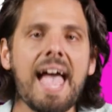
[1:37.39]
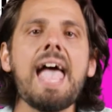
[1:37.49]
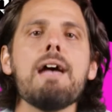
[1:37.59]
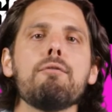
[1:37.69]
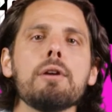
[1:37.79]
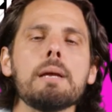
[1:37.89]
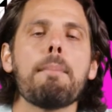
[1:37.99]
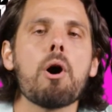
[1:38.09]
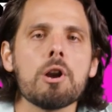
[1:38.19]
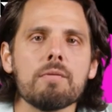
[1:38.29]
Every
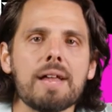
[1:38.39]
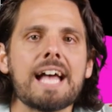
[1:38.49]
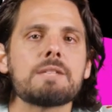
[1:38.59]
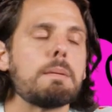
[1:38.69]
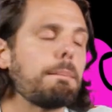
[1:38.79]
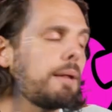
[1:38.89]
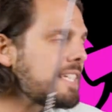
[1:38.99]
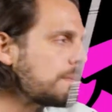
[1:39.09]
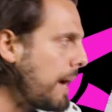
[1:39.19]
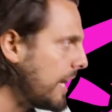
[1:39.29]
part of it has been
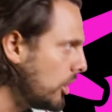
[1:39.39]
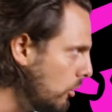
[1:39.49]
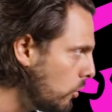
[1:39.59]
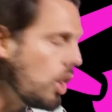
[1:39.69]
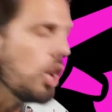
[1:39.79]
placed by you.